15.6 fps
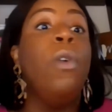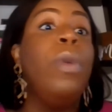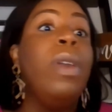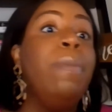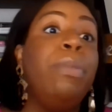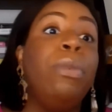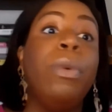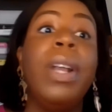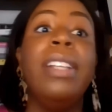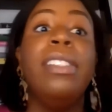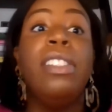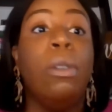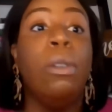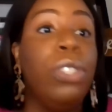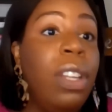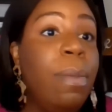We bring
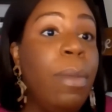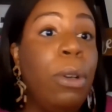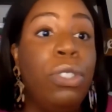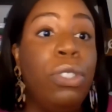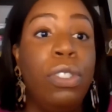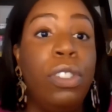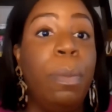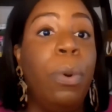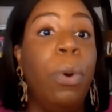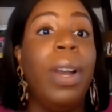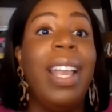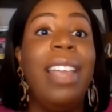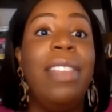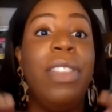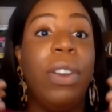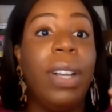social emotional
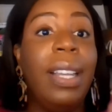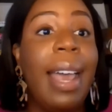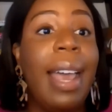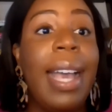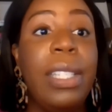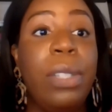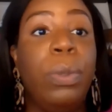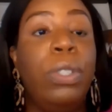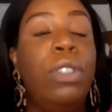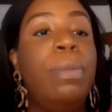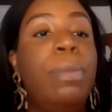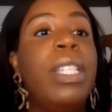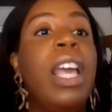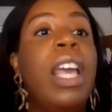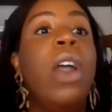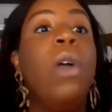support in their classrooms.